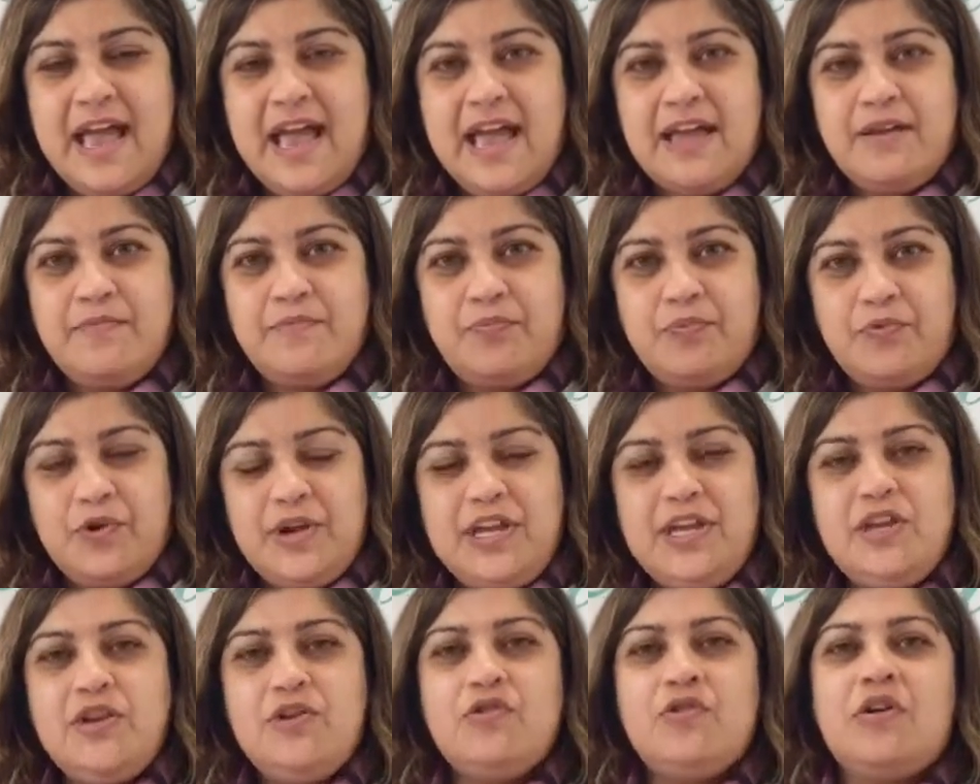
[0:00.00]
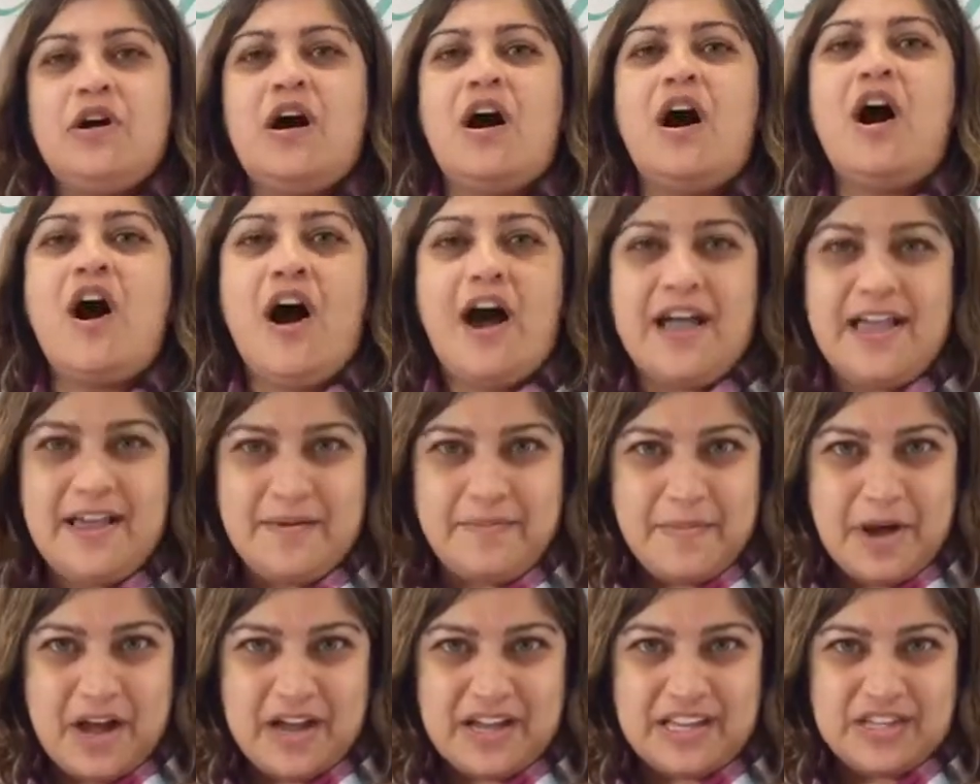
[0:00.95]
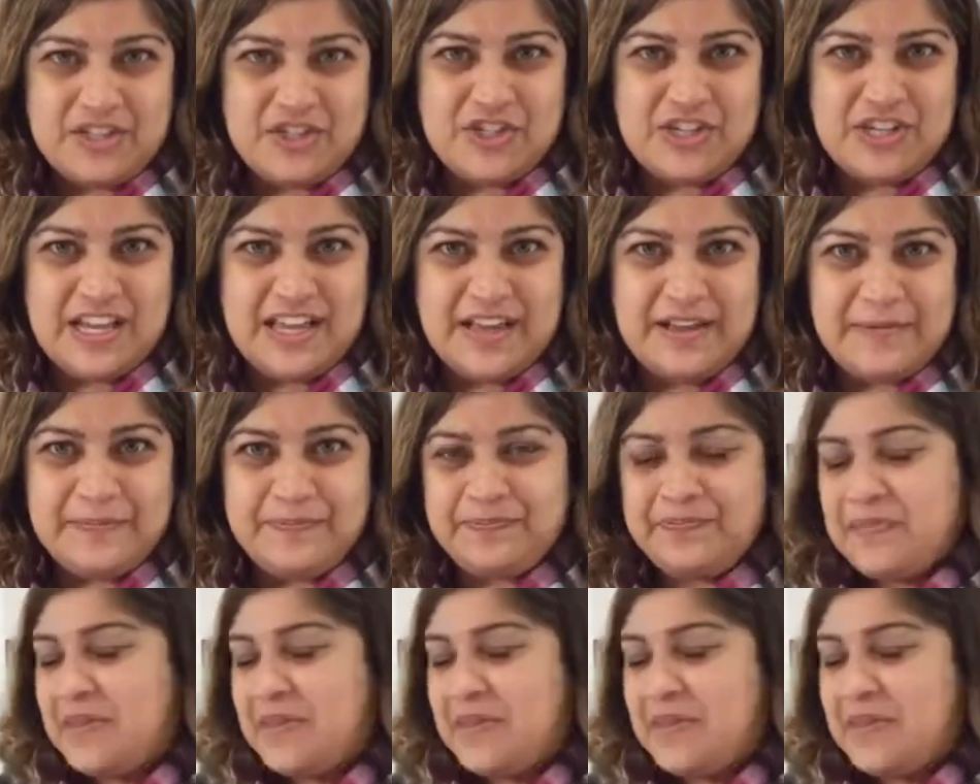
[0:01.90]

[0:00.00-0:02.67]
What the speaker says: and bring you a higher market share.